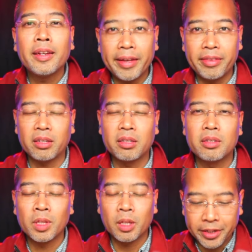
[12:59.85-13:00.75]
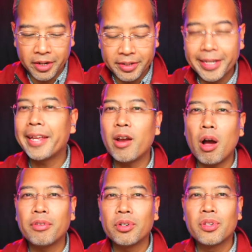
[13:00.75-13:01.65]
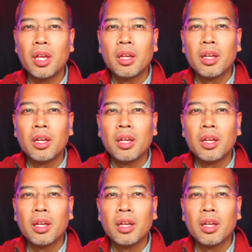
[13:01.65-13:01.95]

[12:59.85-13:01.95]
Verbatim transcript: ethics, because it offers